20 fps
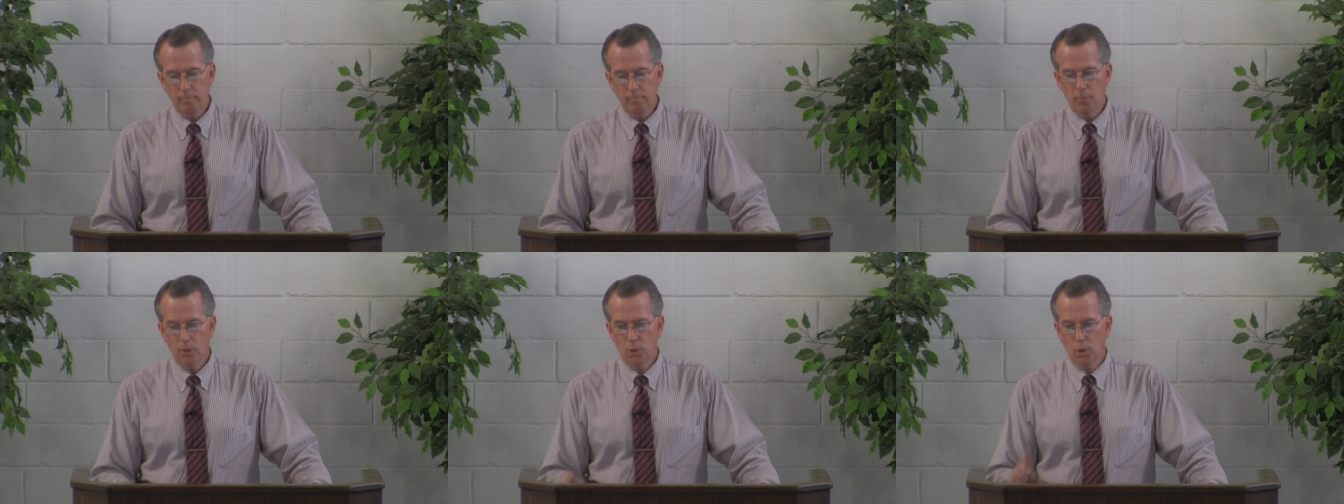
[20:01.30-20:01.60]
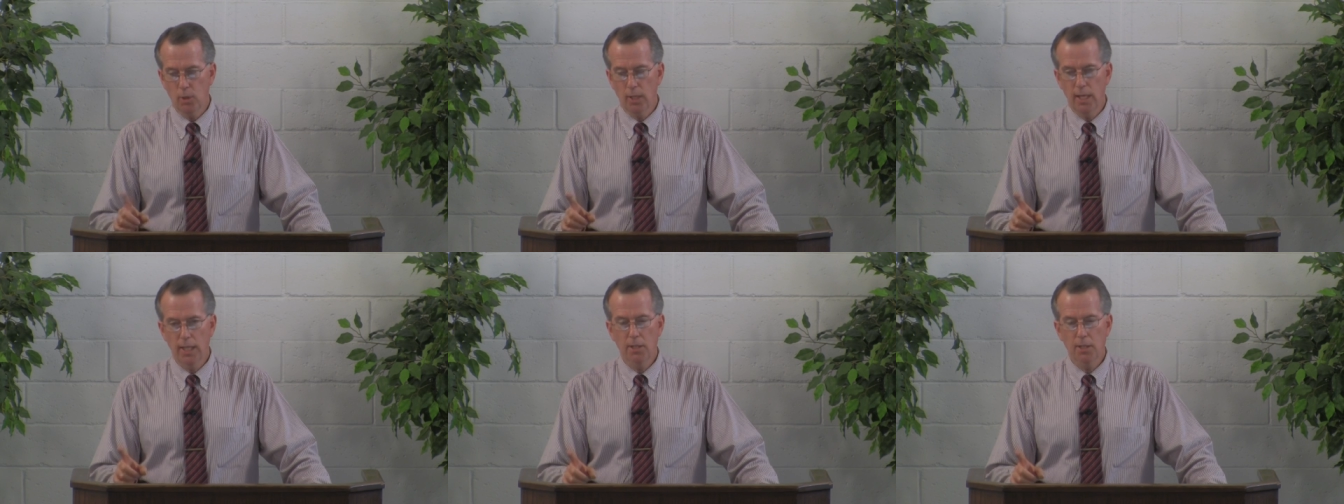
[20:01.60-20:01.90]

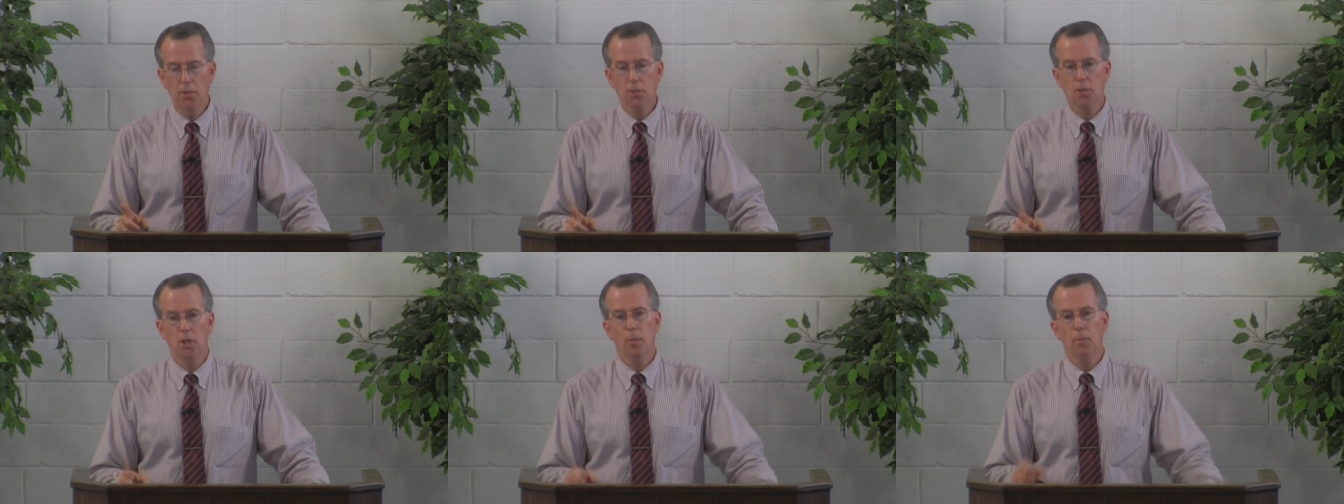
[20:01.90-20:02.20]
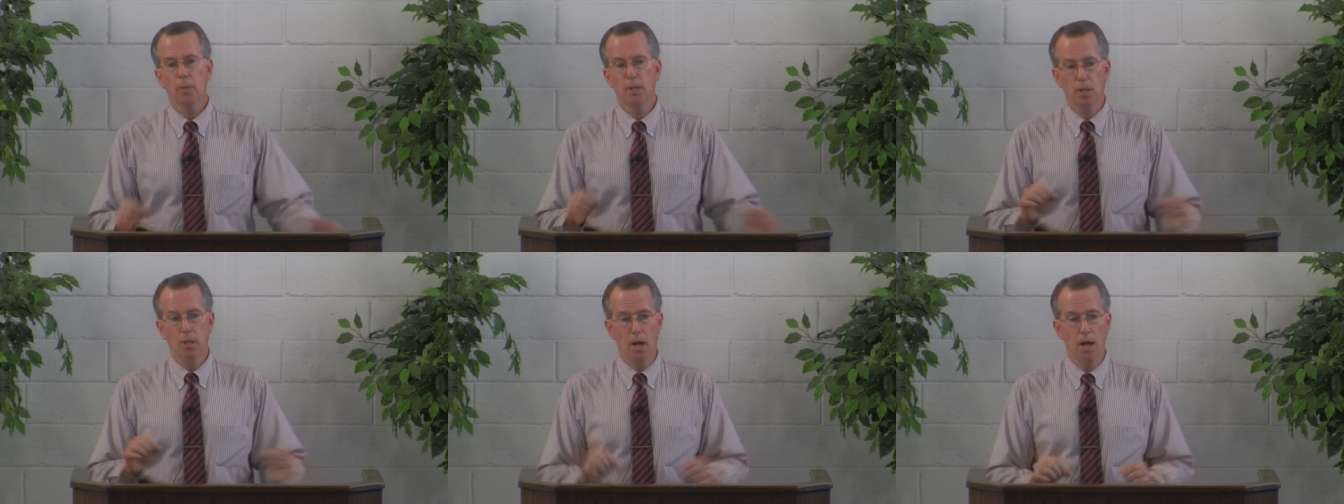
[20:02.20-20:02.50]
So he
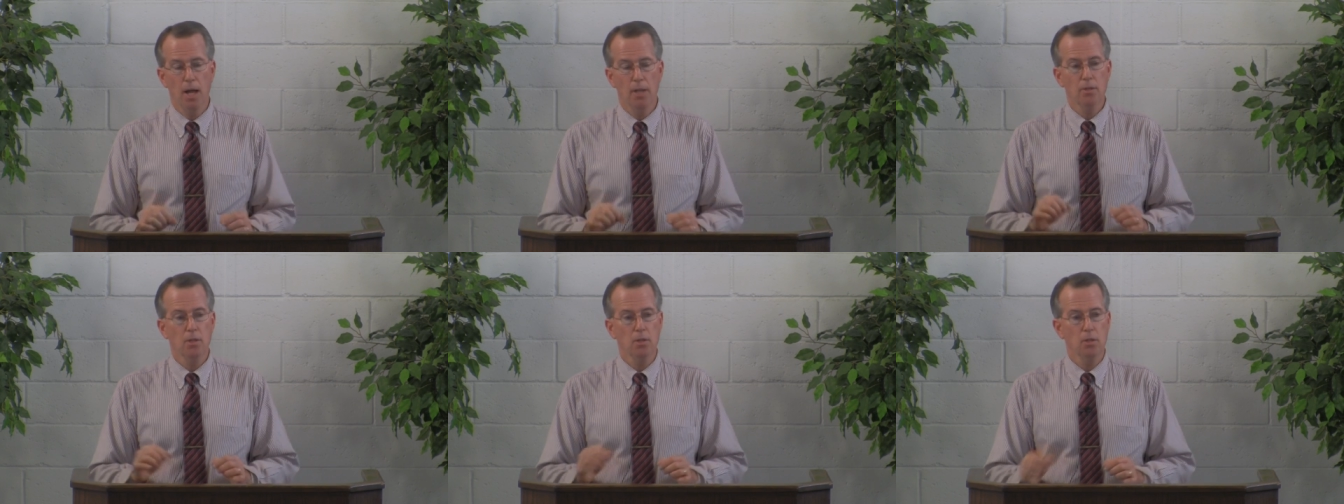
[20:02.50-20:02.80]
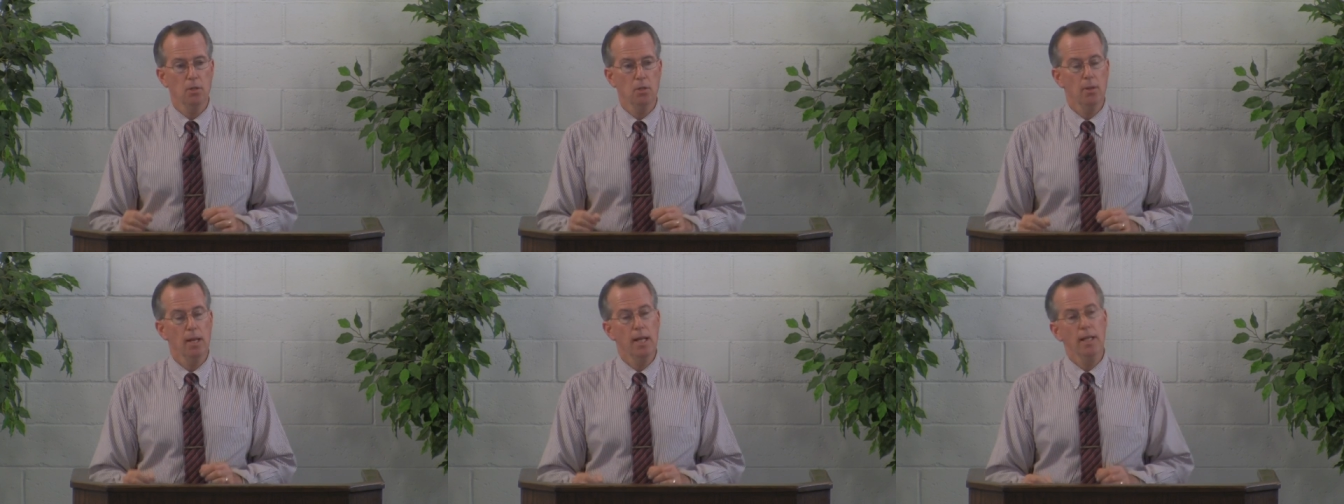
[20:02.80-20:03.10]
determined not to
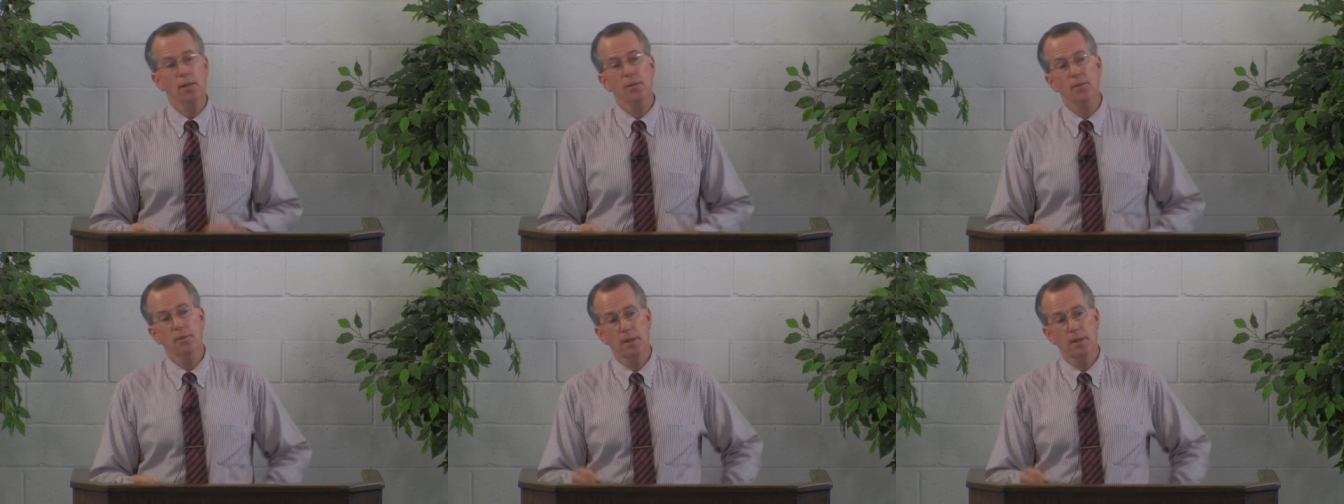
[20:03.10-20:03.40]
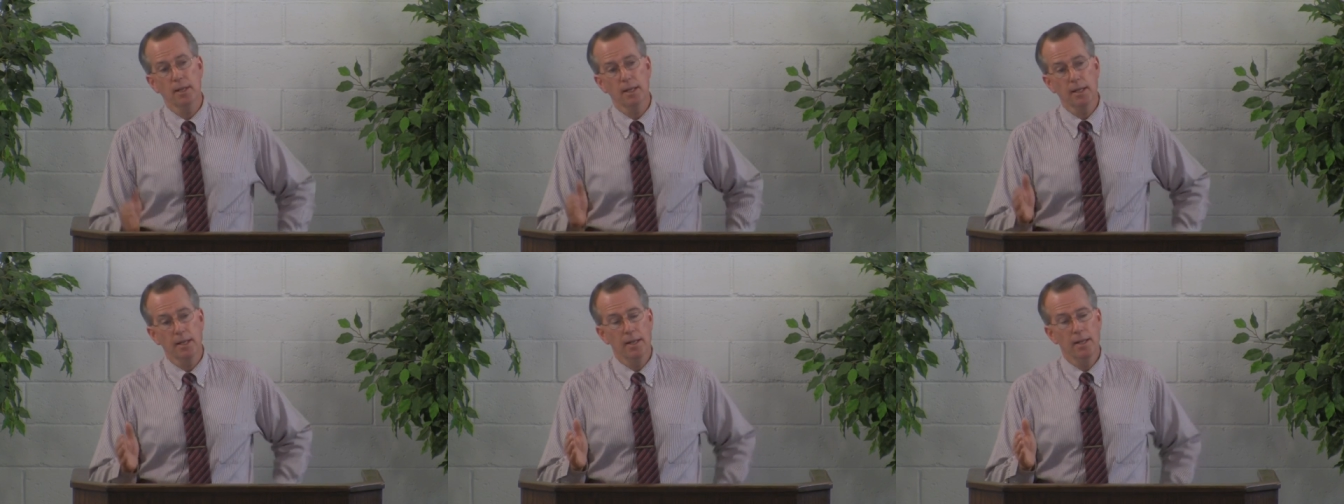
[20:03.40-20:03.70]
do
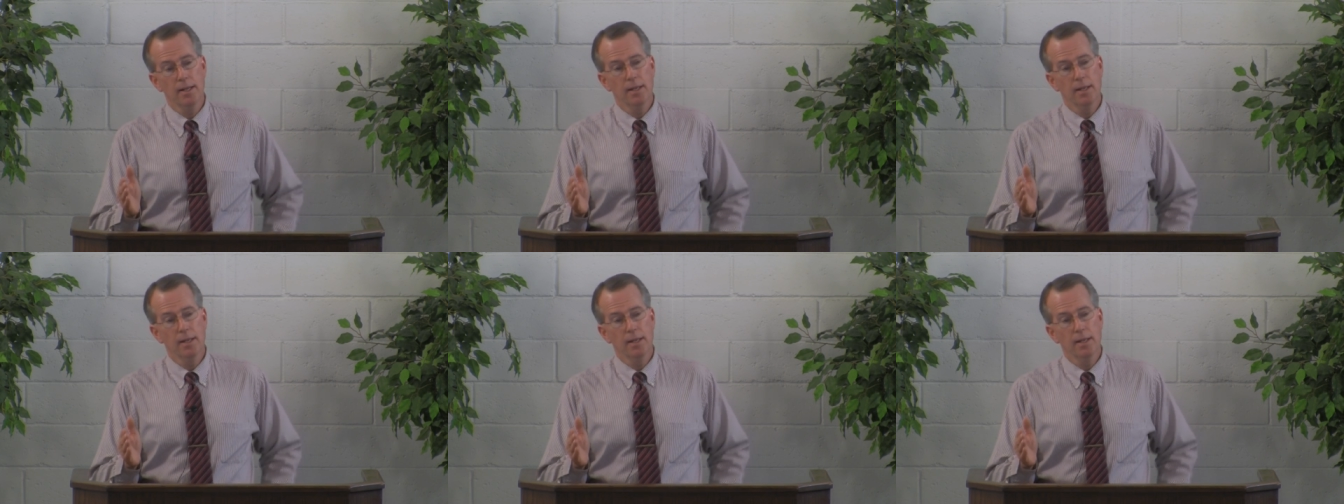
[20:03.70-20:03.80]
anything